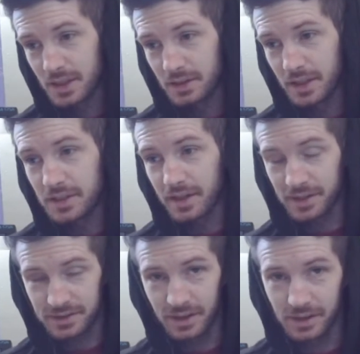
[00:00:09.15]
late
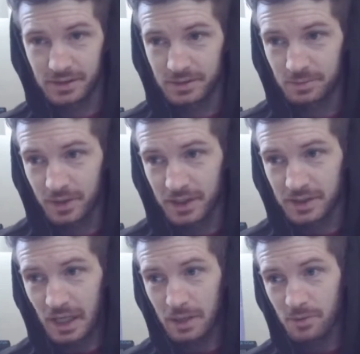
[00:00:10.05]
last night playing the
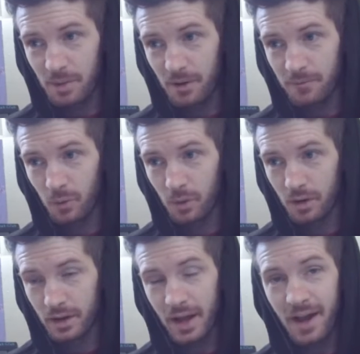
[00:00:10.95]
game for about
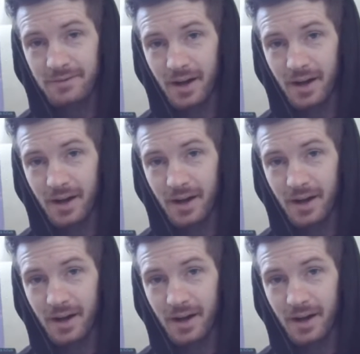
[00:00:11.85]
4.5